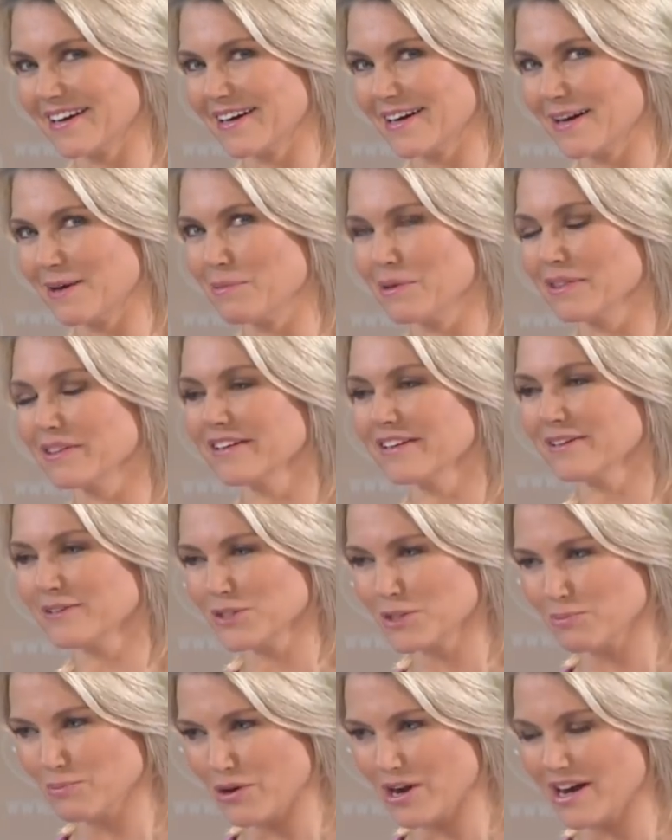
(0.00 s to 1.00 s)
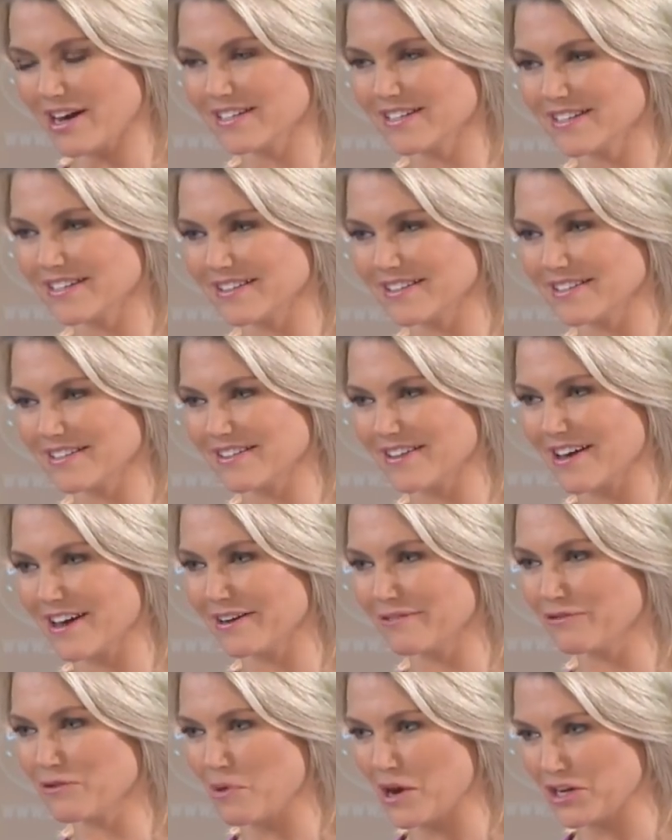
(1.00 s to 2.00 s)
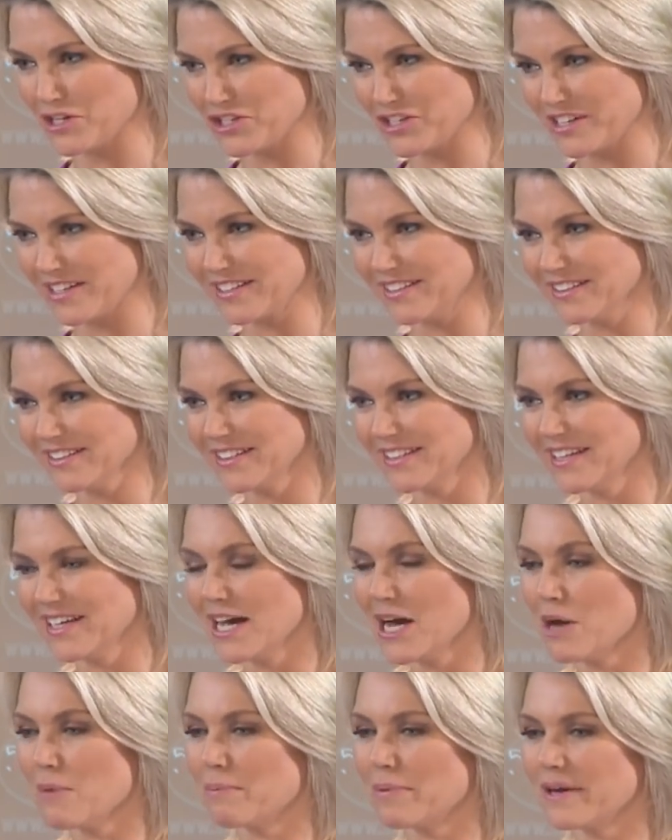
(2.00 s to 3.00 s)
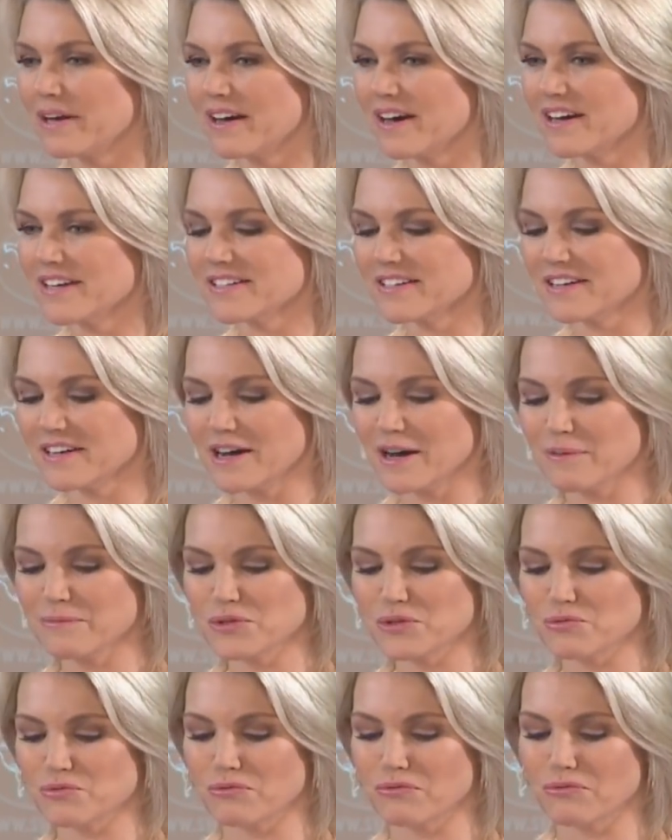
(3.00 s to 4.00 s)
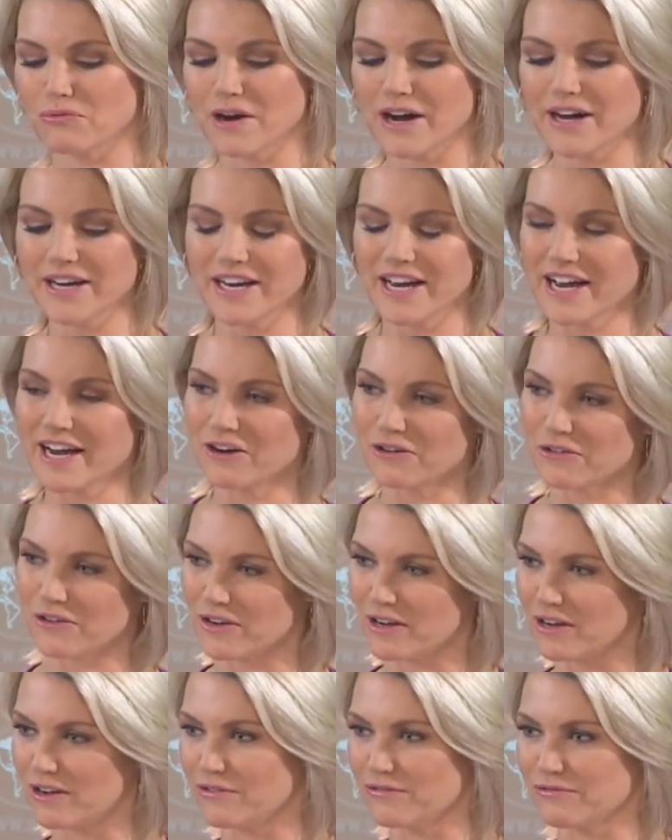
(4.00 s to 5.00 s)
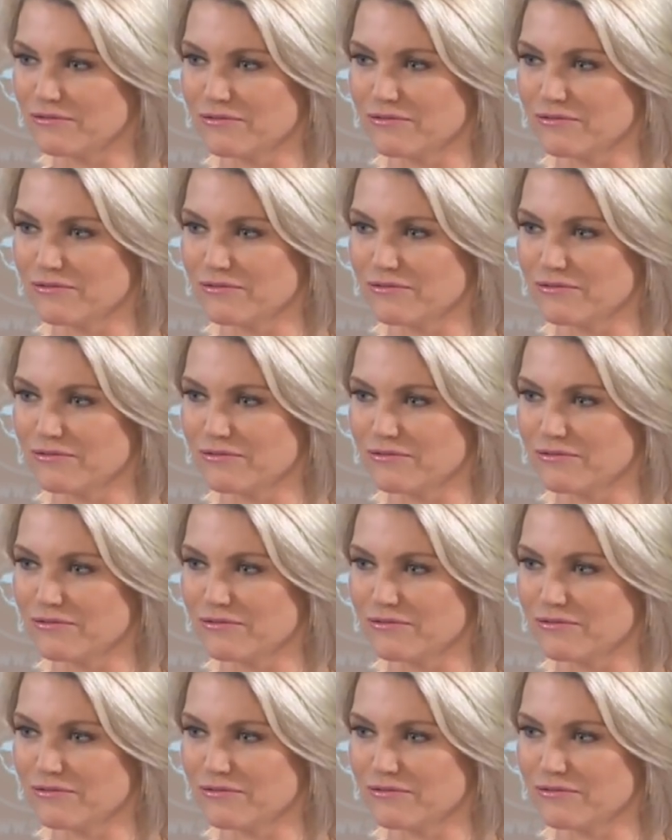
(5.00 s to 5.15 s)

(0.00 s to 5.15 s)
I'm a little surprised at this line of questioning because it comes right out of,